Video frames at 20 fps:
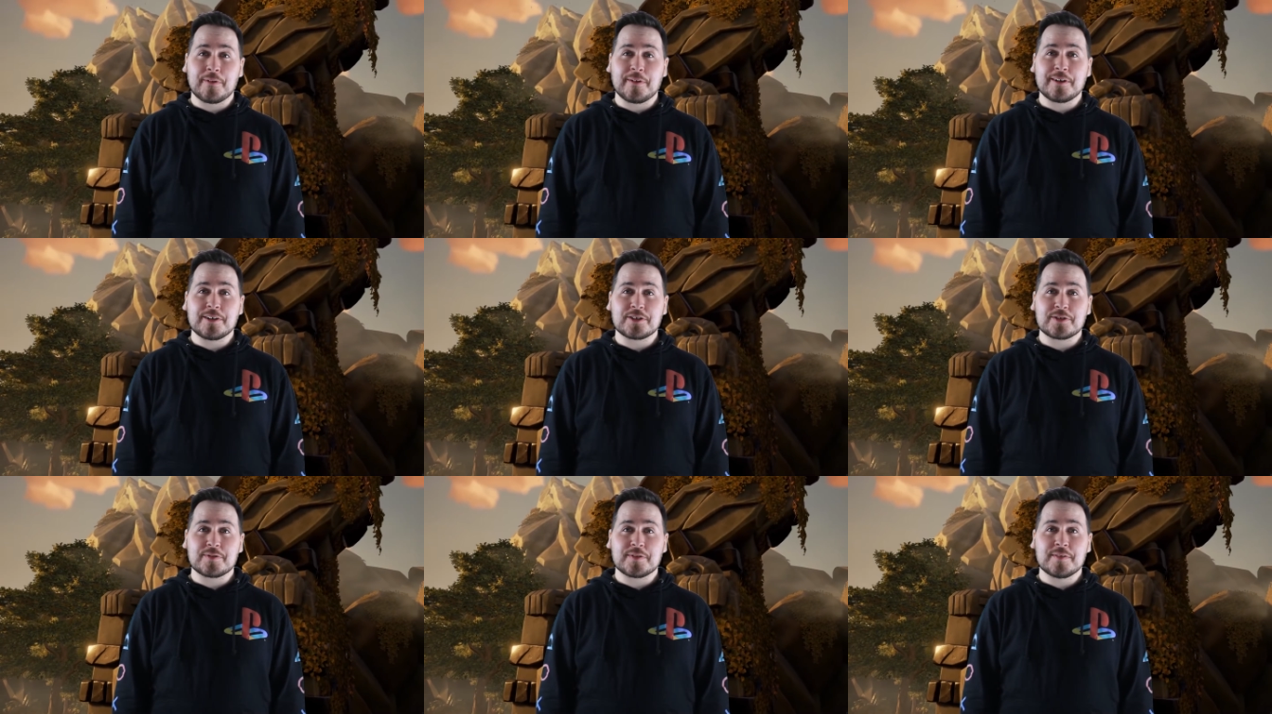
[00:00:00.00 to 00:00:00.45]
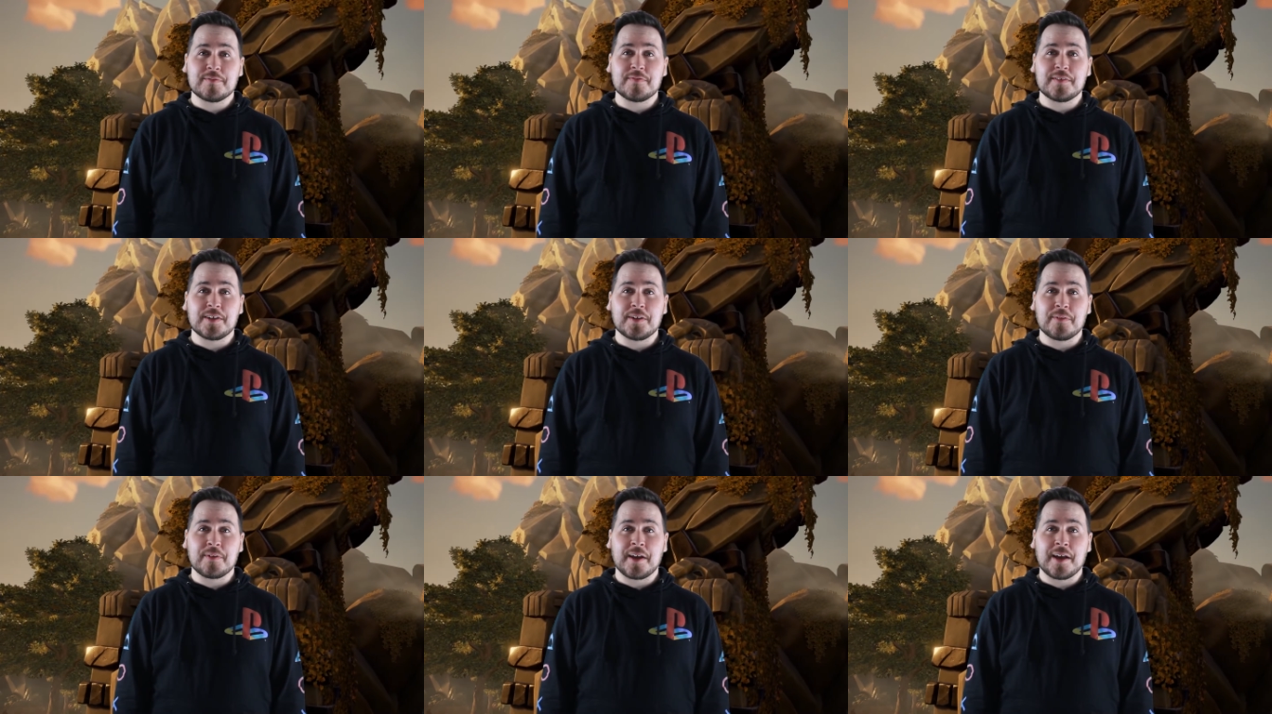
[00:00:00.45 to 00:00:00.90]
industry of
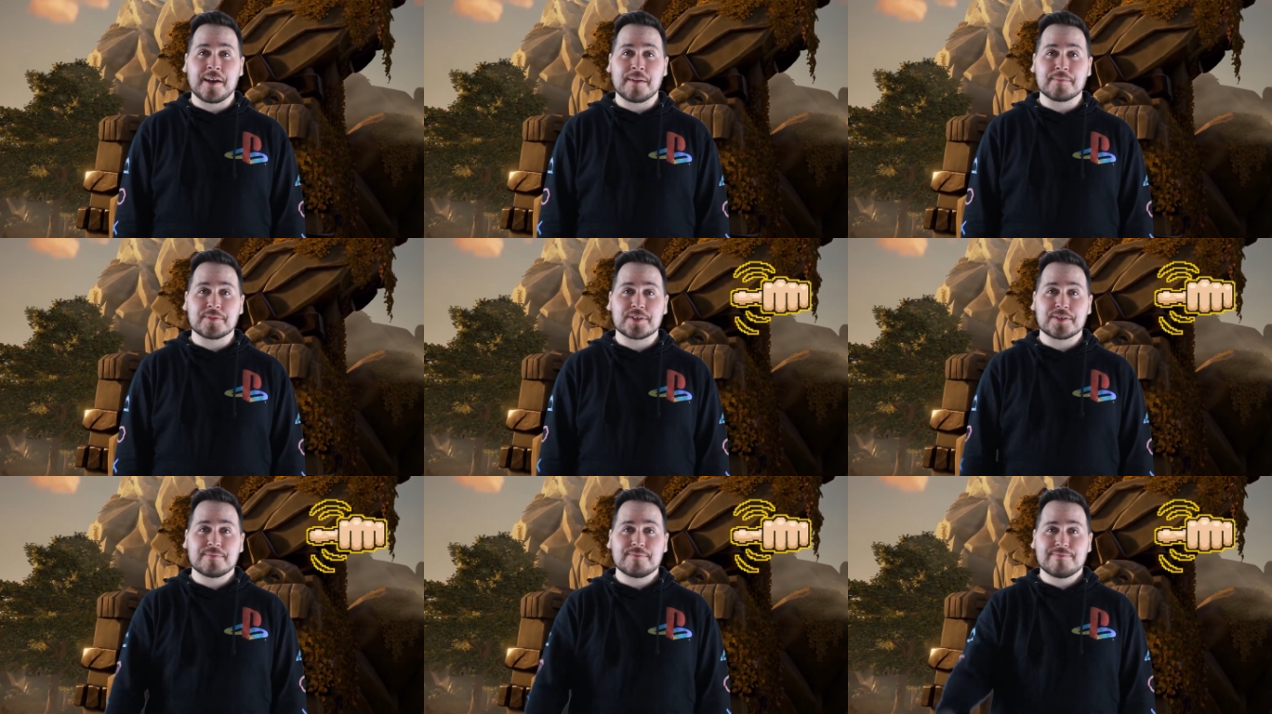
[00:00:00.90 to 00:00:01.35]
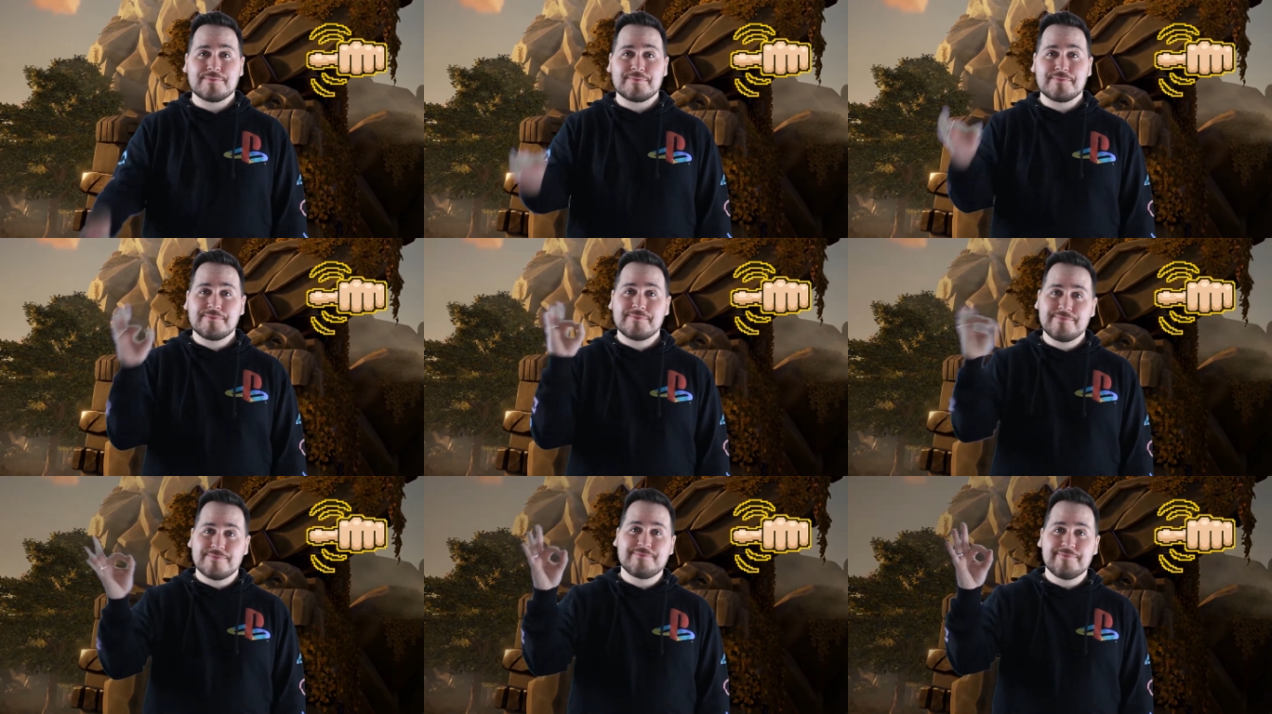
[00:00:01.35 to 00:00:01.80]
video games.
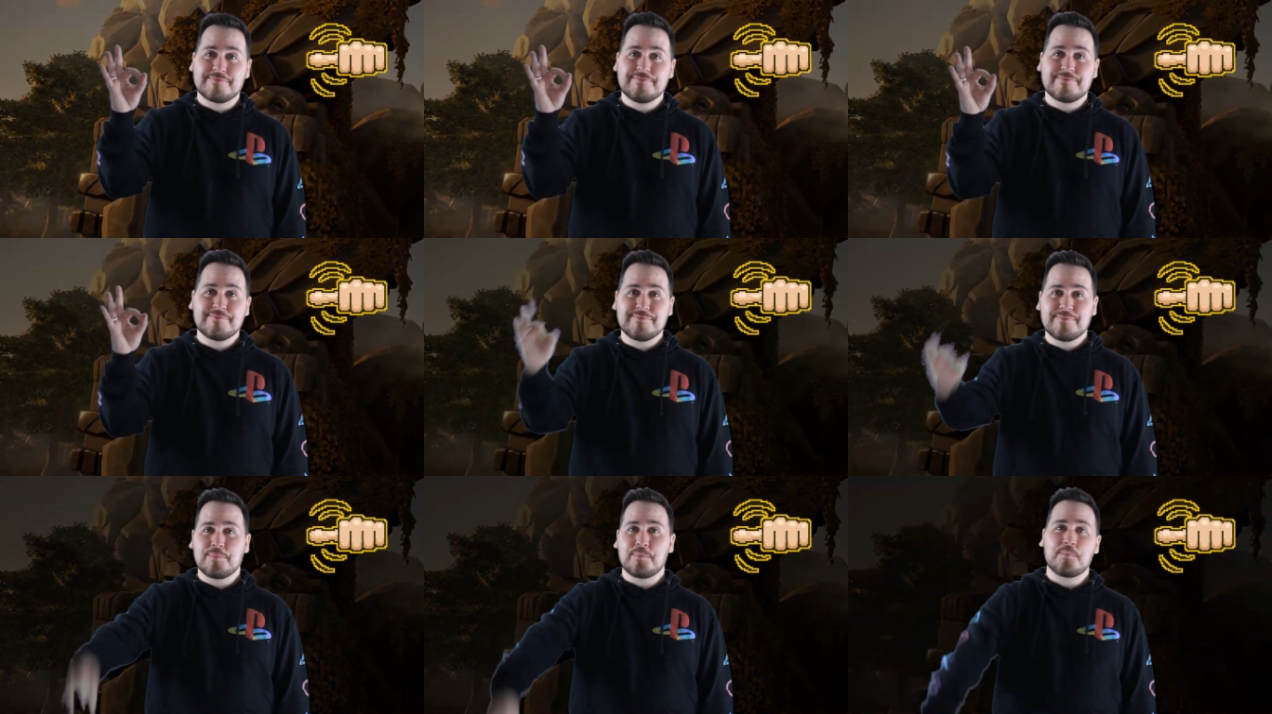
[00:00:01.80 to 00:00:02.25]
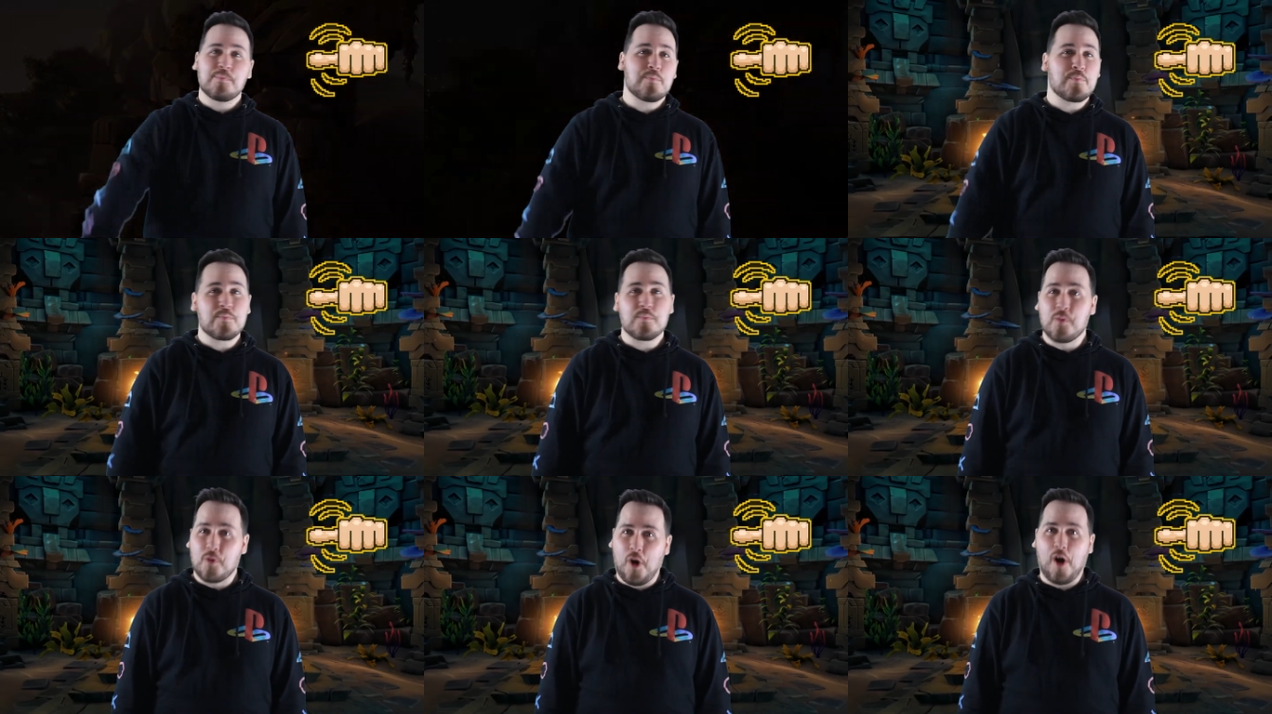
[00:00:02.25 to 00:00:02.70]

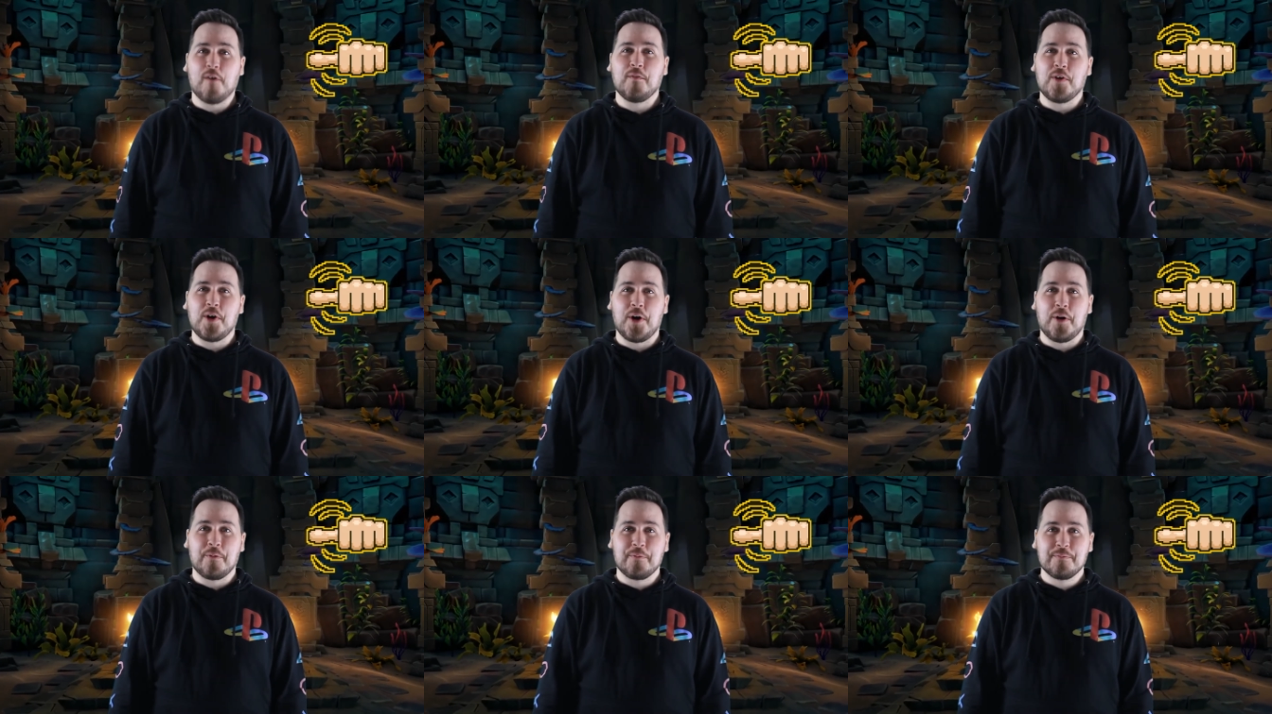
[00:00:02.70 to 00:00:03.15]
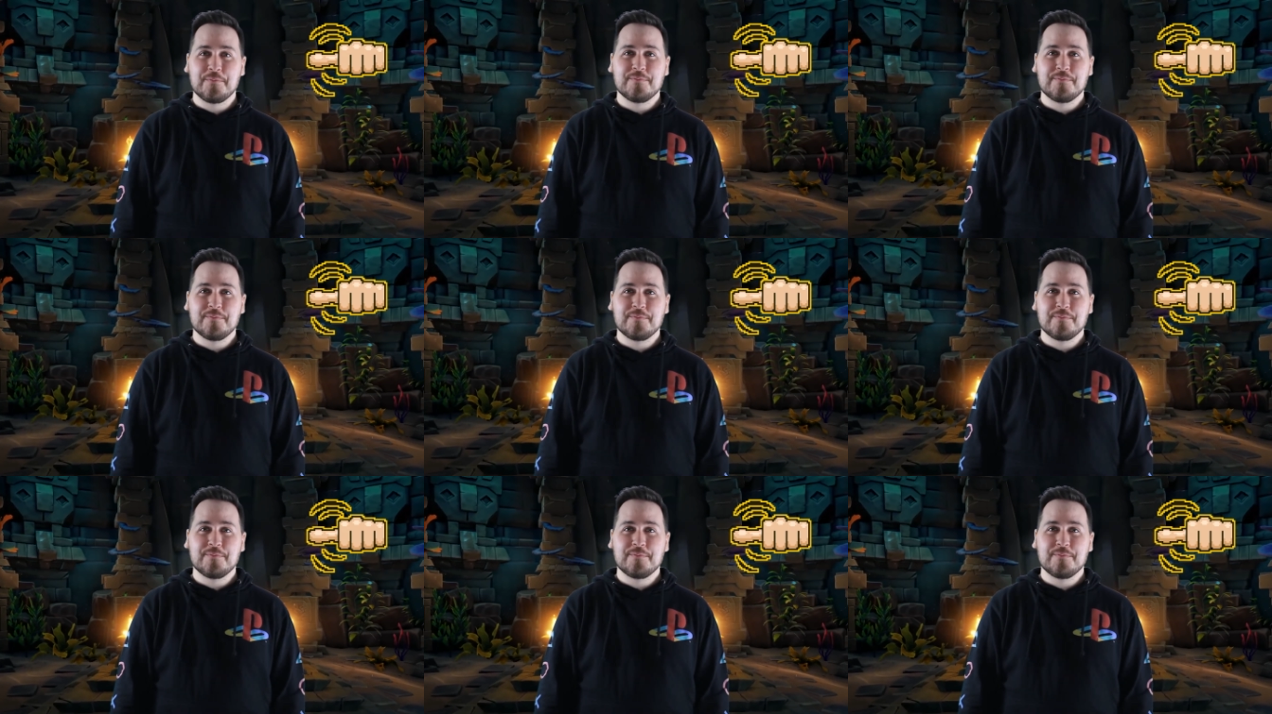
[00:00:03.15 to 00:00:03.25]
Bravo.